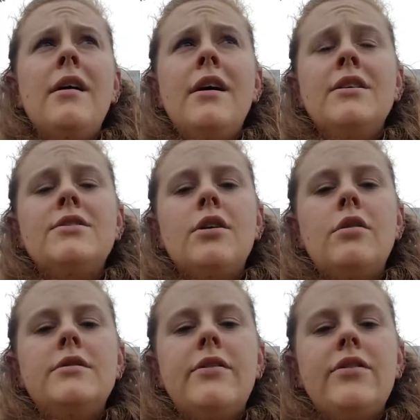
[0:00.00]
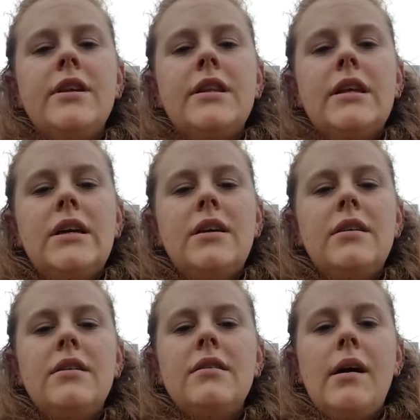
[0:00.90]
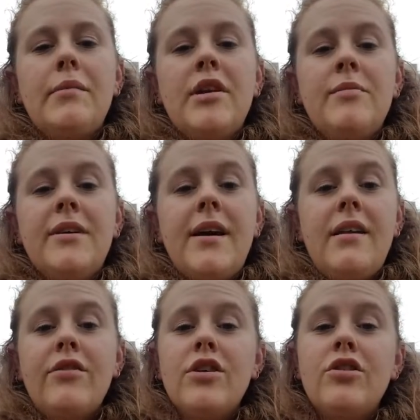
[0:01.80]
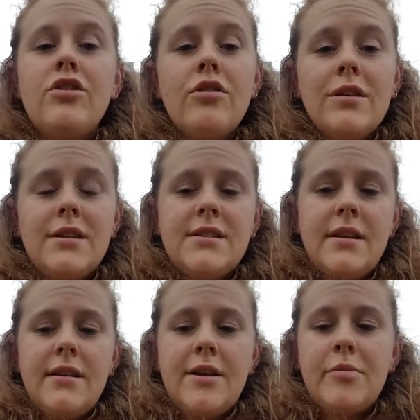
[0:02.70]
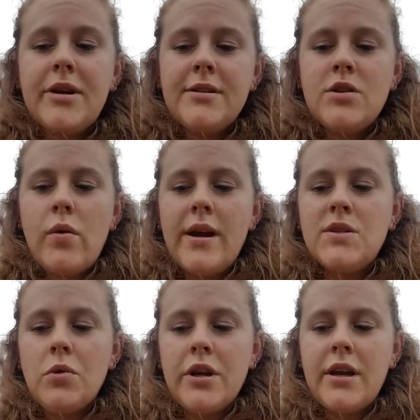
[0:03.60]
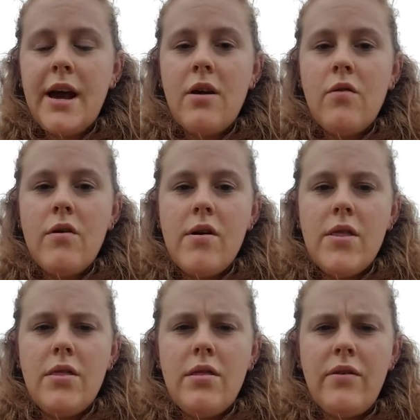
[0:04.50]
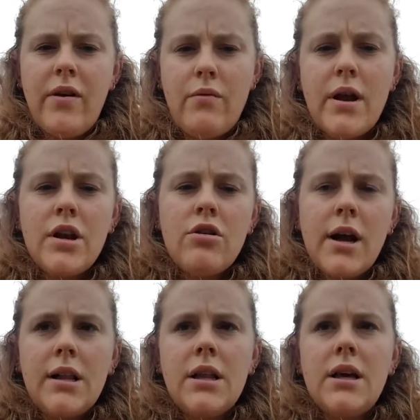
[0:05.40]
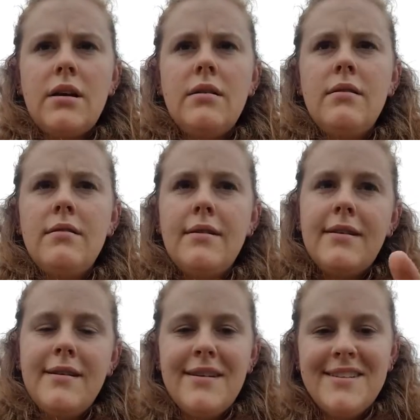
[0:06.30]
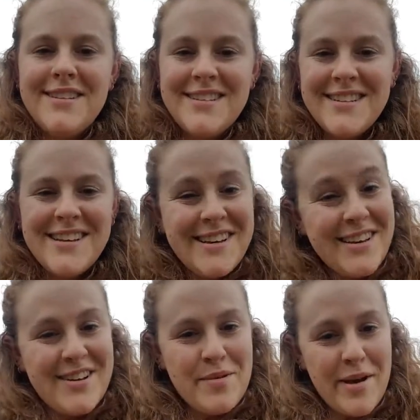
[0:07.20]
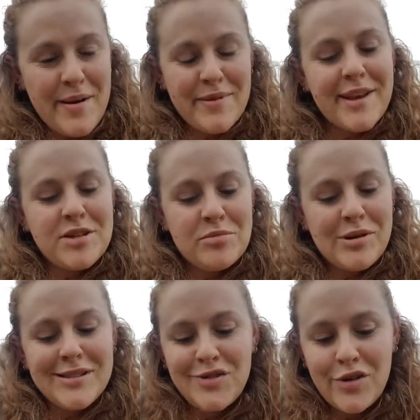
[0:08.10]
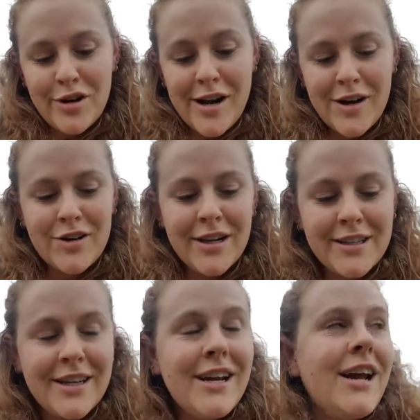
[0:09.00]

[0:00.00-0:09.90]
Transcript: So definitely I'm going to be kind of concurrently studying, because the way it's working out, and if I read it correctly and my application process figured it out correctly,